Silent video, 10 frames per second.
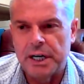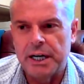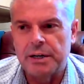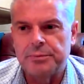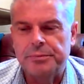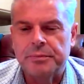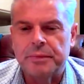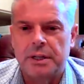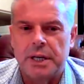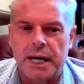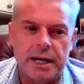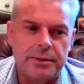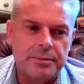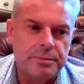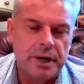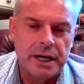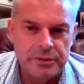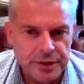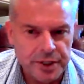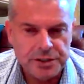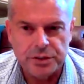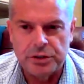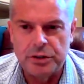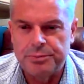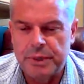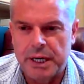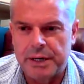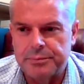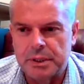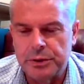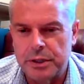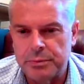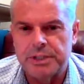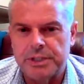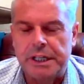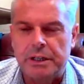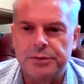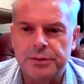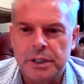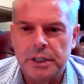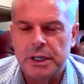My investor group, including myself,